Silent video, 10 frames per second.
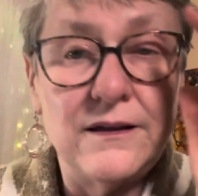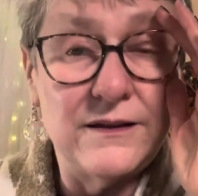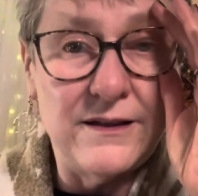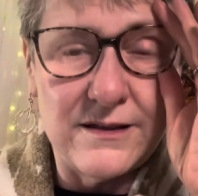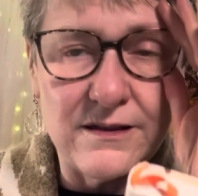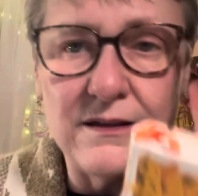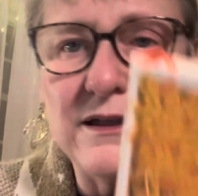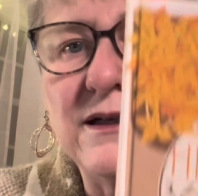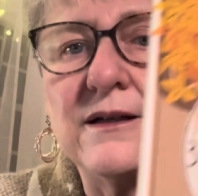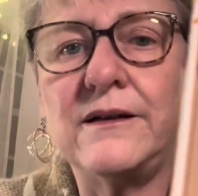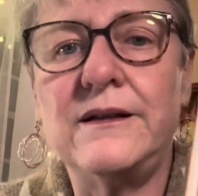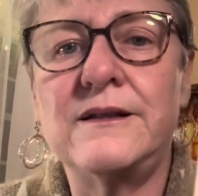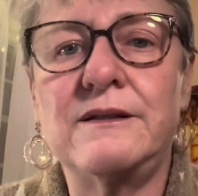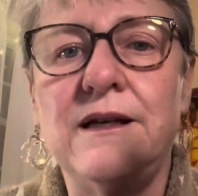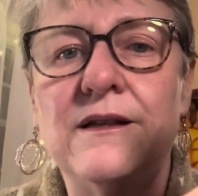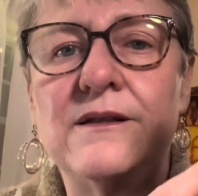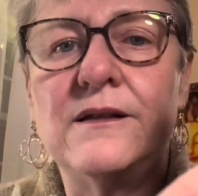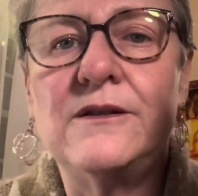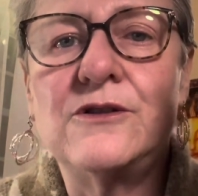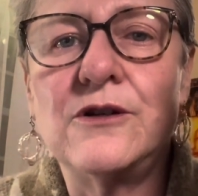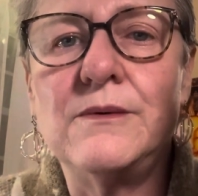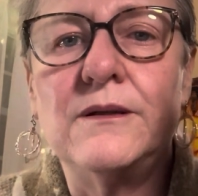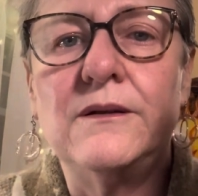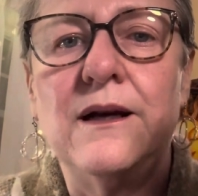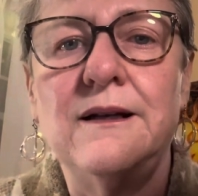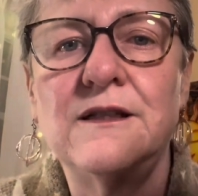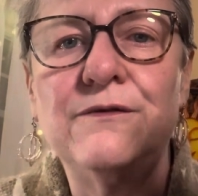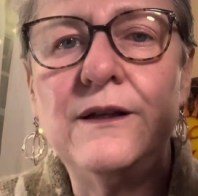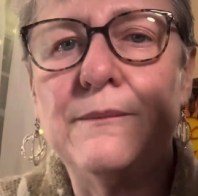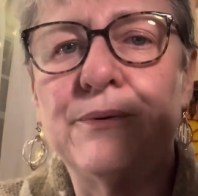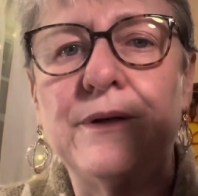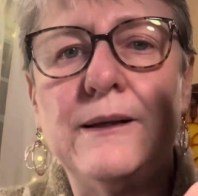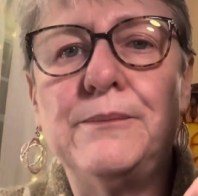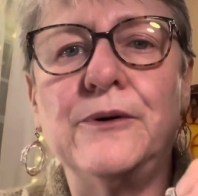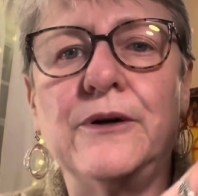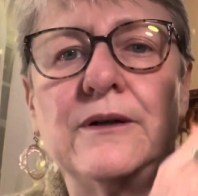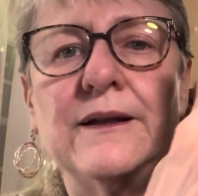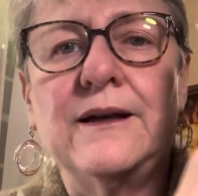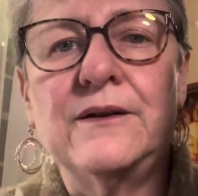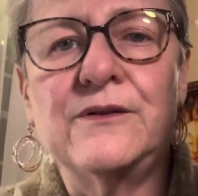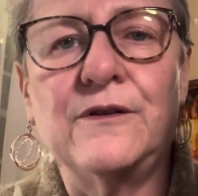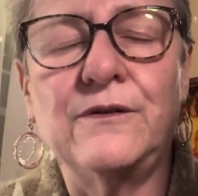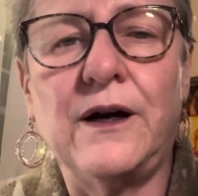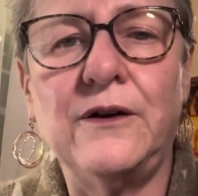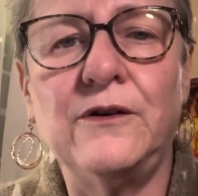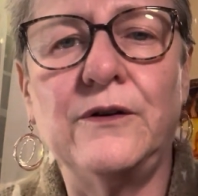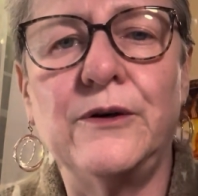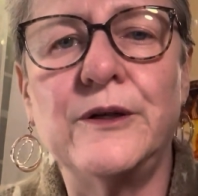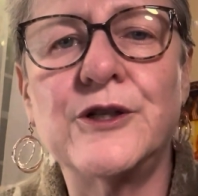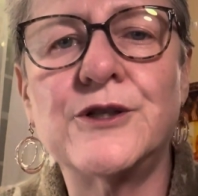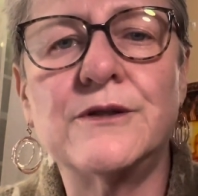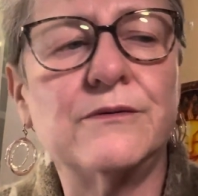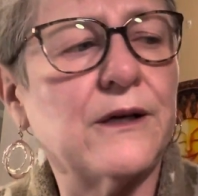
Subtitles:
this year, it's in German, and it's a really pretty book, like sort of Art Nouveau-ish,